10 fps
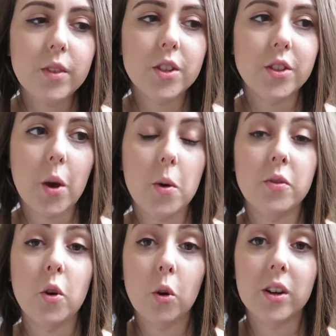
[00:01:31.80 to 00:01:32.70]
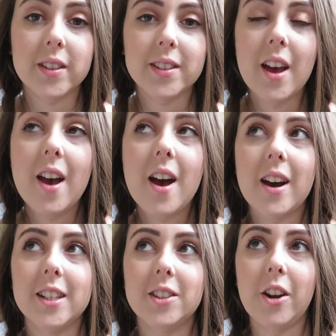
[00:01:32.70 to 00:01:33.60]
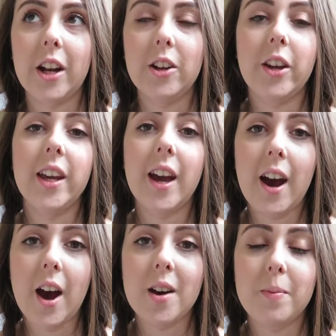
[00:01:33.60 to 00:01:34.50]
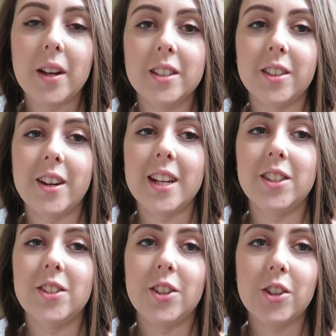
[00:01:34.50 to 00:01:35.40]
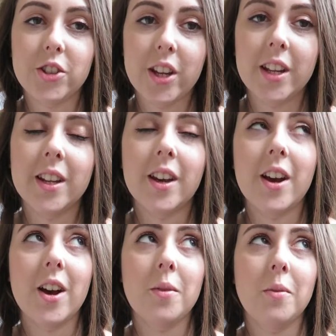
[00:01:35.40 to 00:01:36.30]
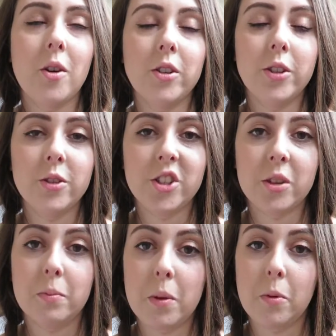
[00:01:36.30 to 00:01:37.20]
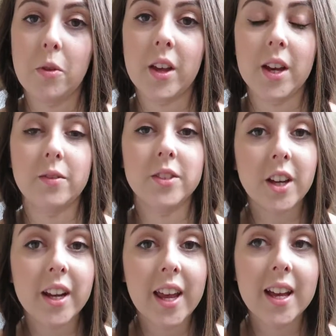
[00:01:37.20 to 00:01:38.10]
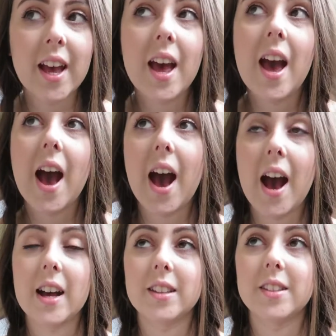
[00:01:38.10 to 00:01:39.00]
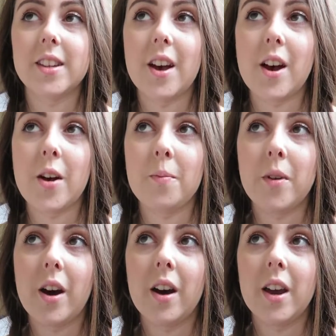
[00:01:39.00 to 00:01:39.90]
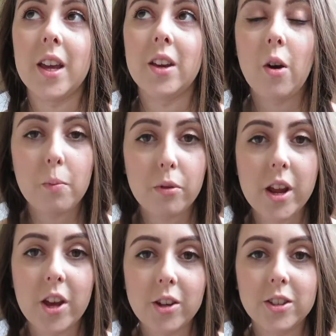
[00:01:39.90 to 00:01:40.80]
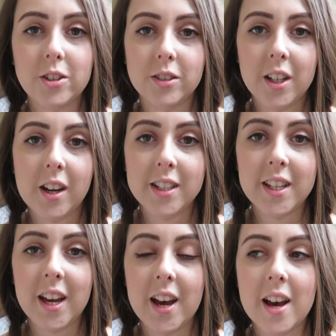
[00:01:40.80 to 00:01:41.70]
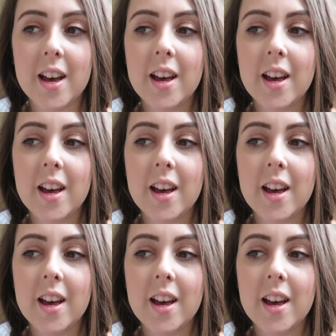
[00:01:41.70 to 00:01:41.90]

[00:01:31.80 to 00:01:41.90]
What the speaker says: So of course I started looking it up, I started searching on YouTube people that have done it, and I got pretty hooked on the idea.